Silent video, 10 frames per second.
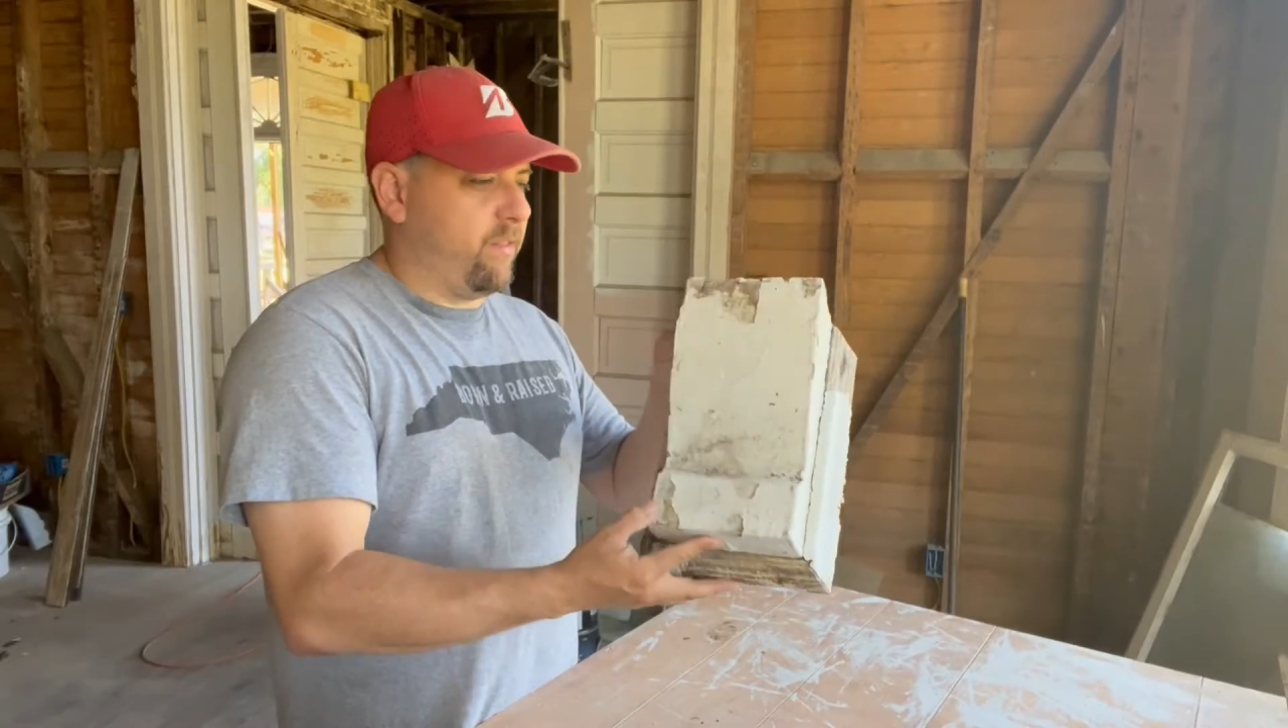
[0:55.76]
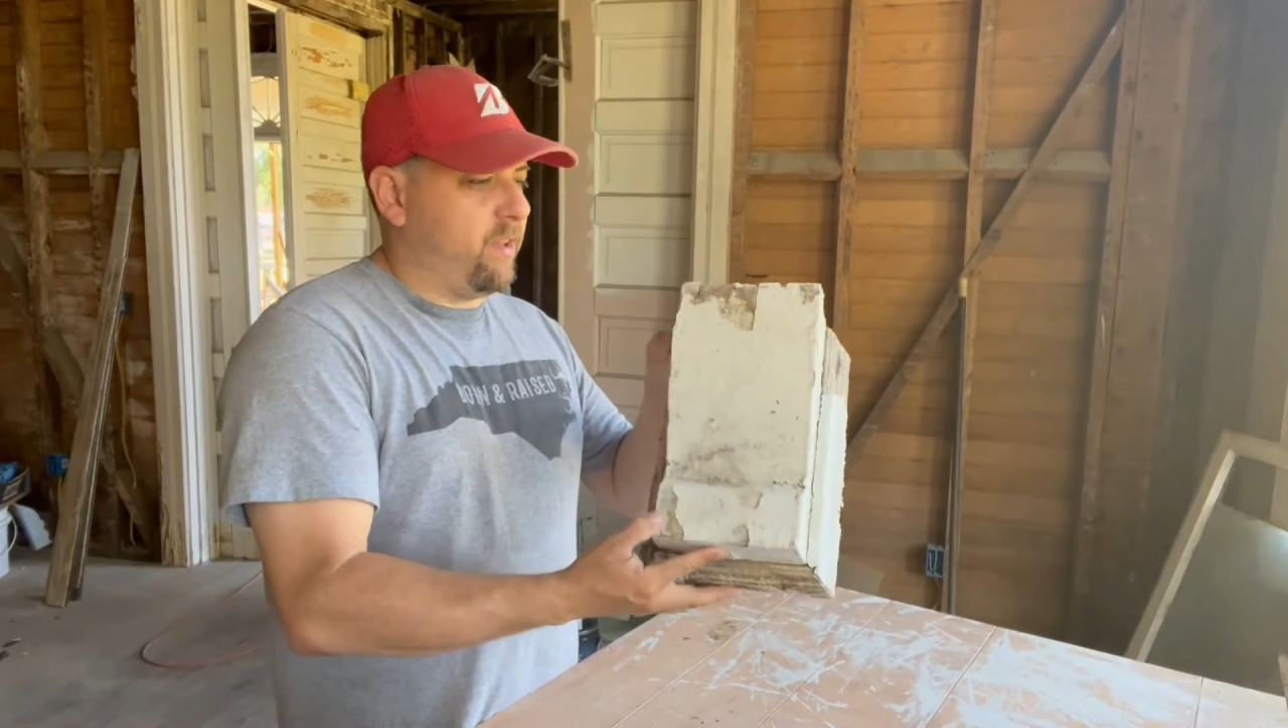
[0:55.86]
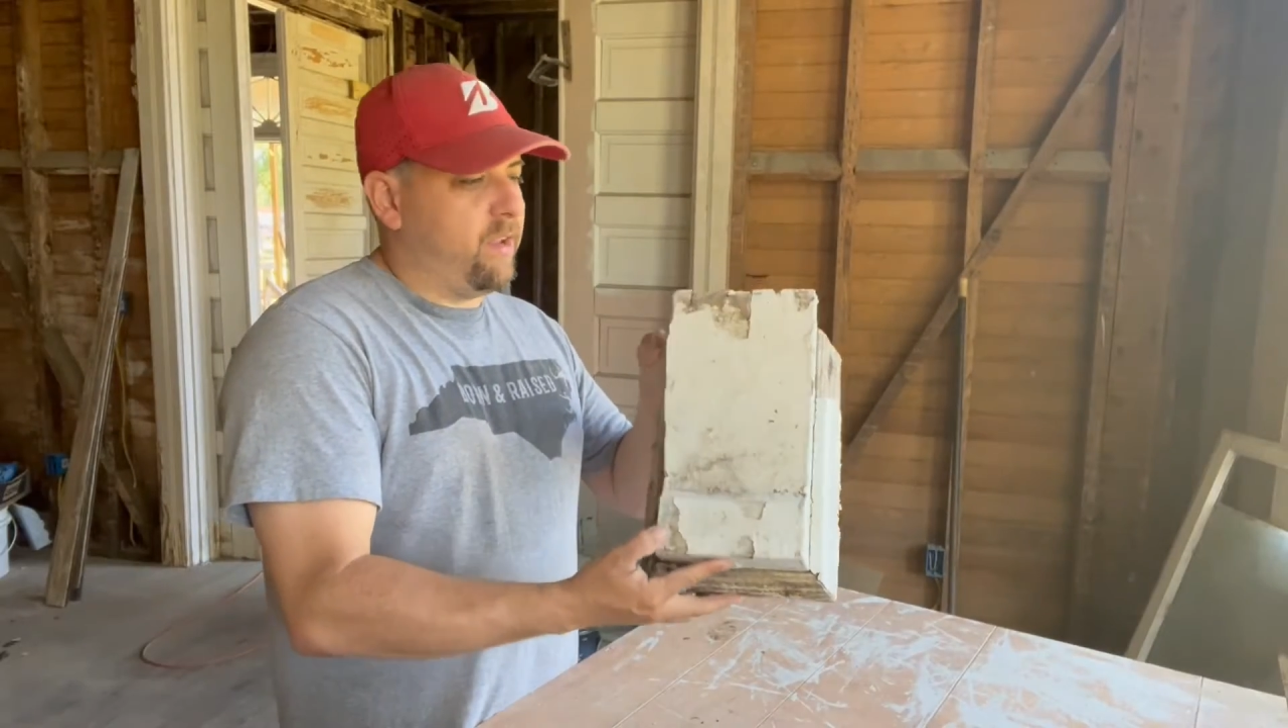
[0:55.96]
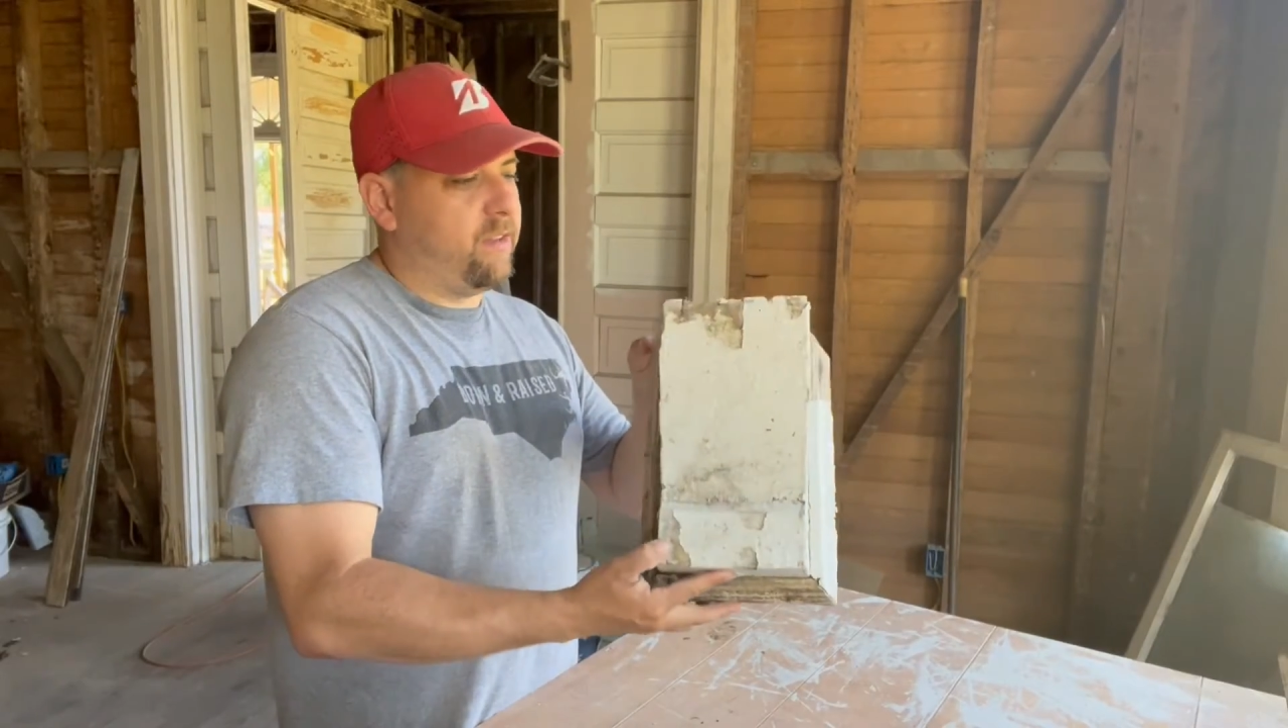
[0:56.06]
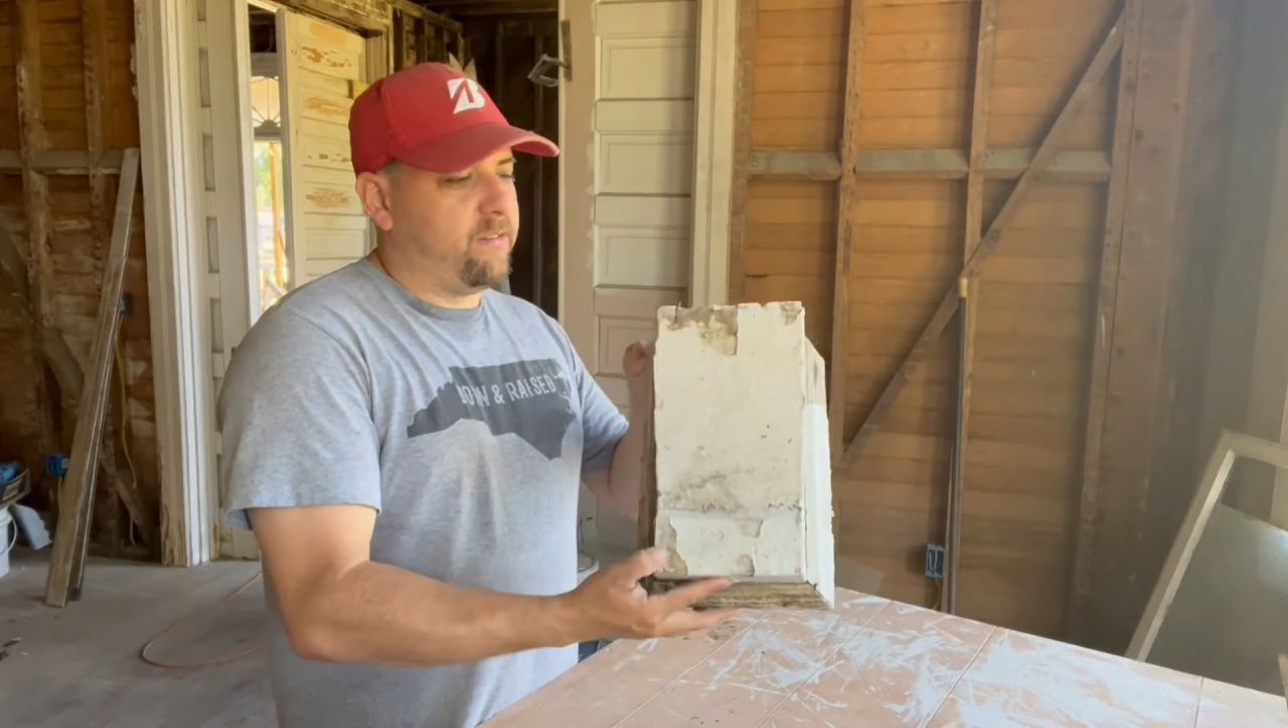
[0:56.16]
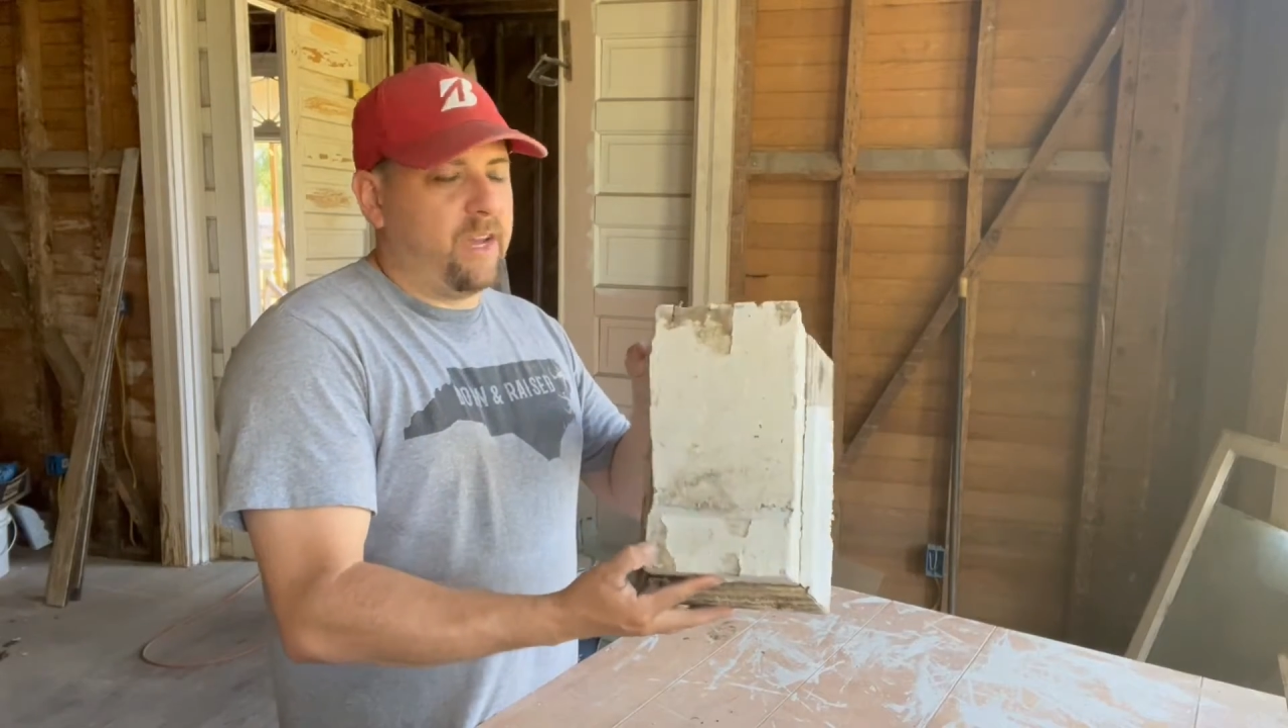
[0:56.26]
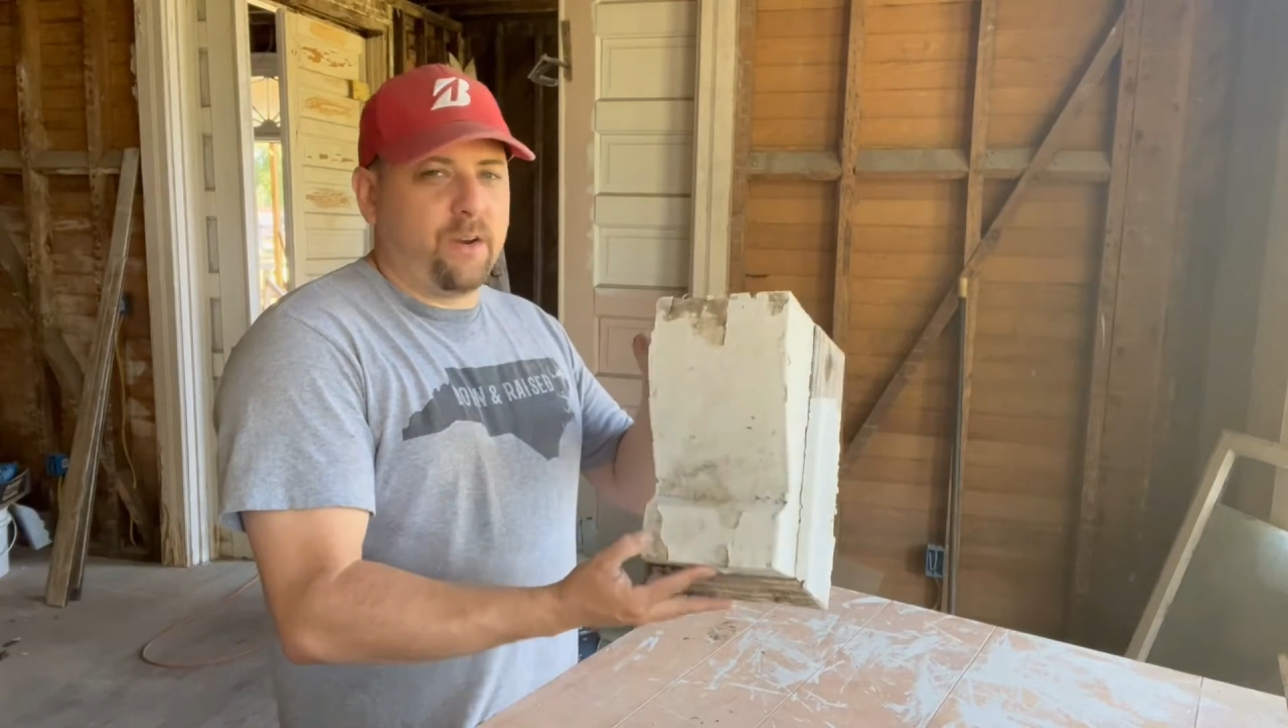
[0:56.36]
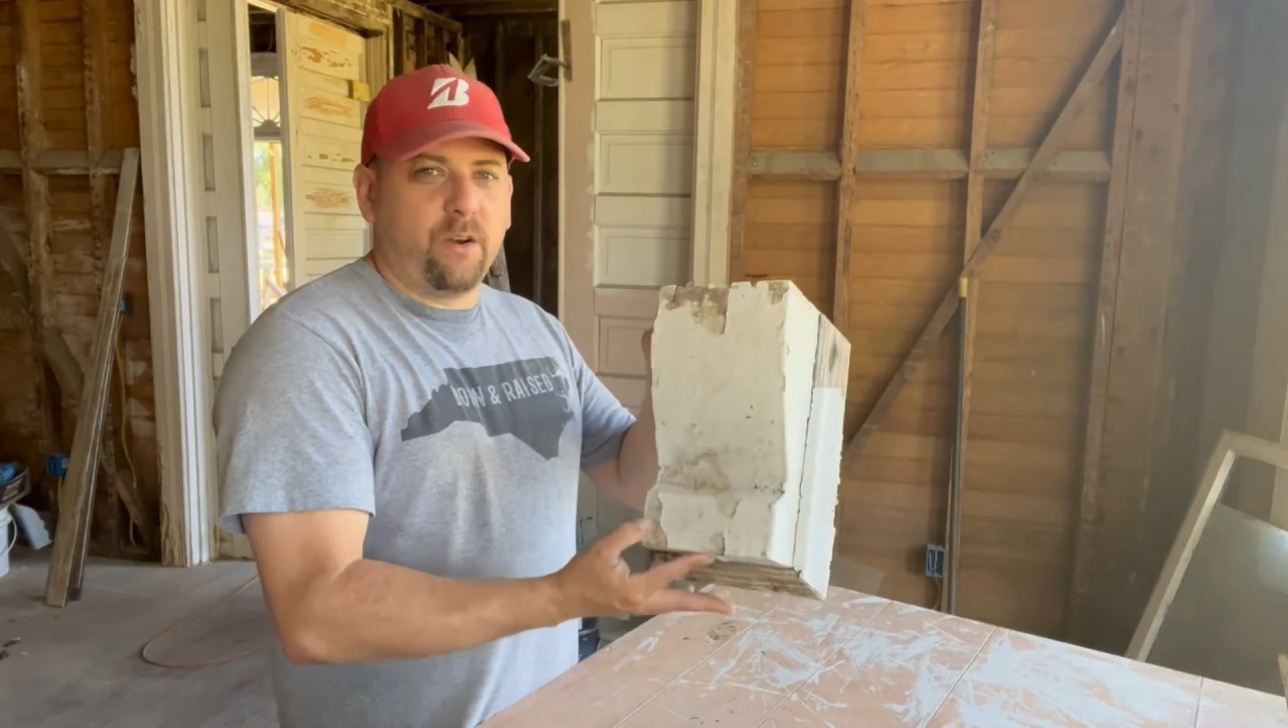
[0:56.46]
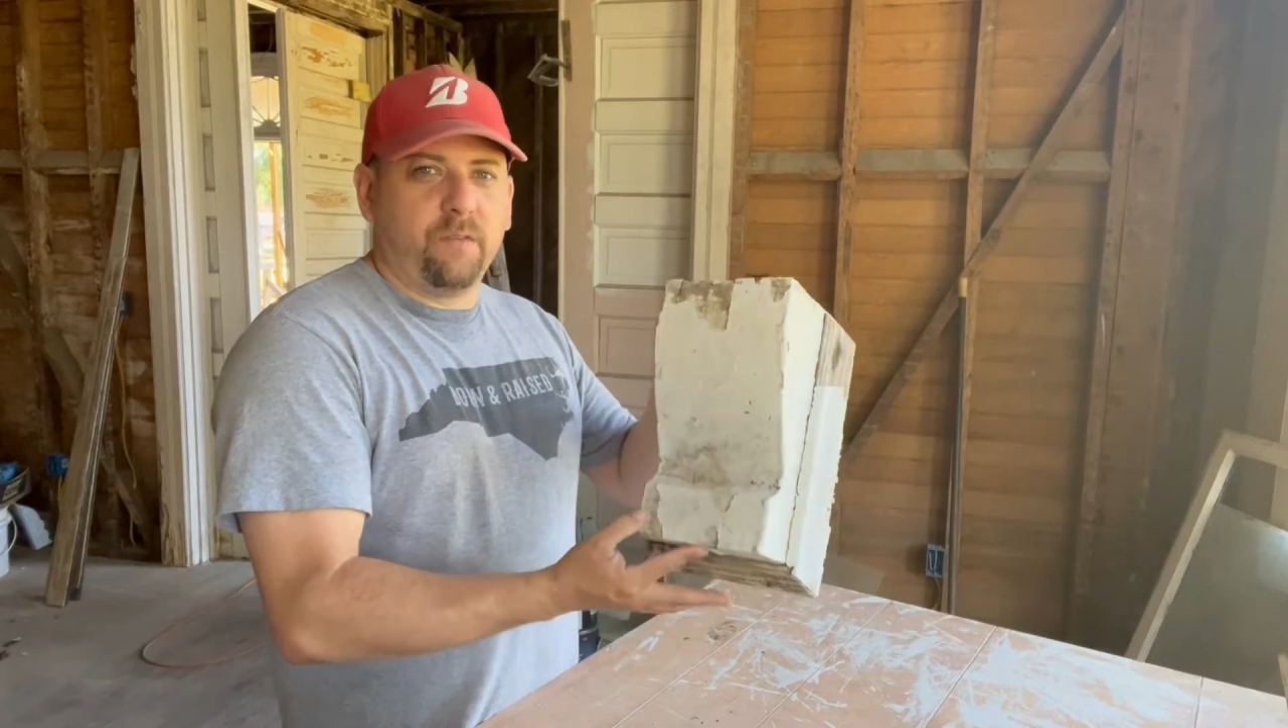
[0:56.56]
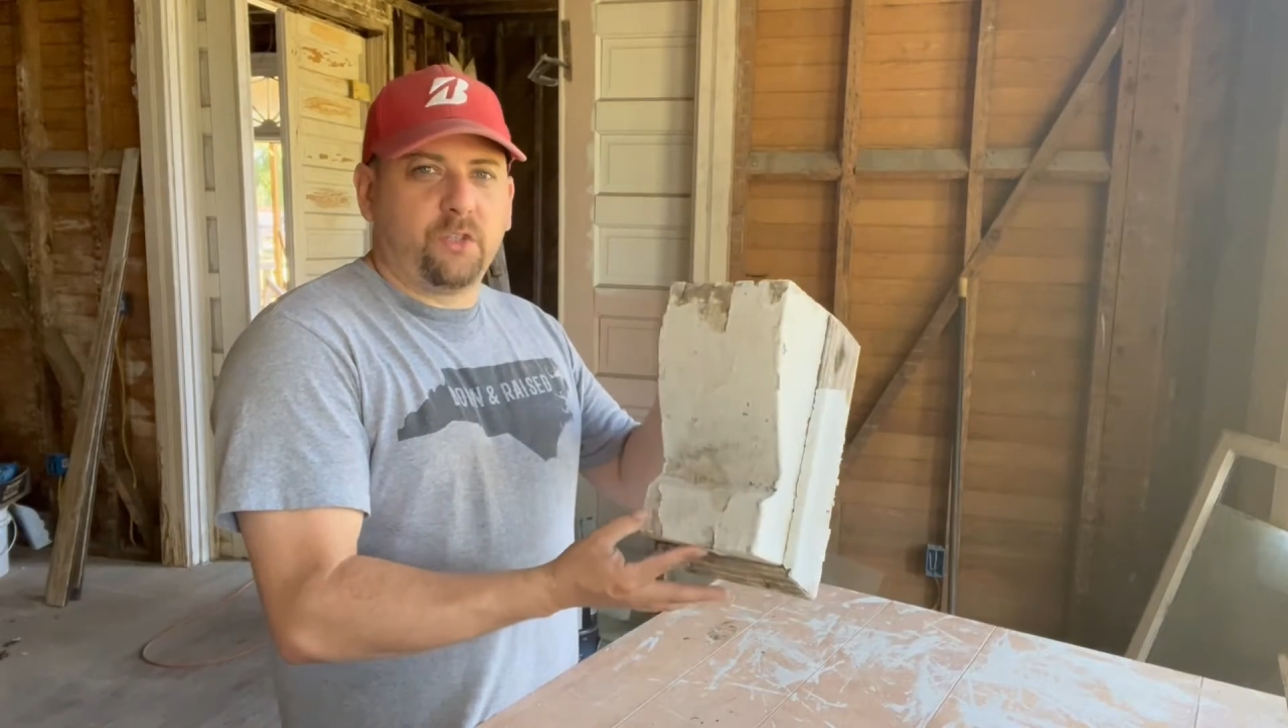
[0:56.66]
the
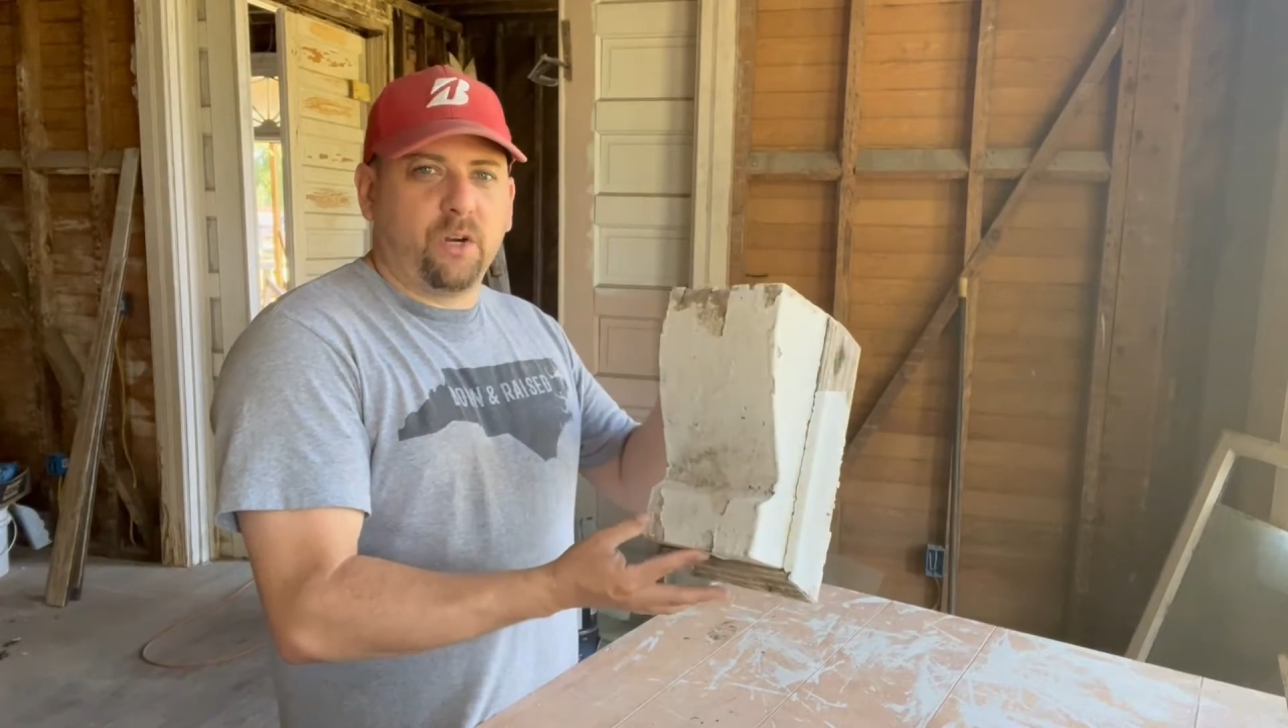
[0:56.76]
decorative